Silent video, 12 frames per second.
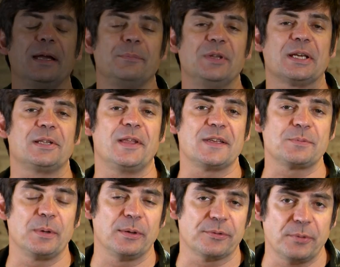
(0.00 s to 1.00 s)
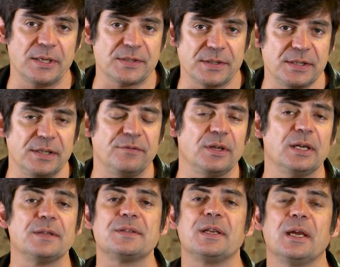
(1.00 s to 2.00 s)
Hi, I'm Nick Gillespie with Reason
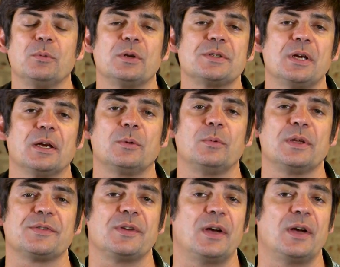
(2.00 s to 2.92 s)
TV, and today we're talking with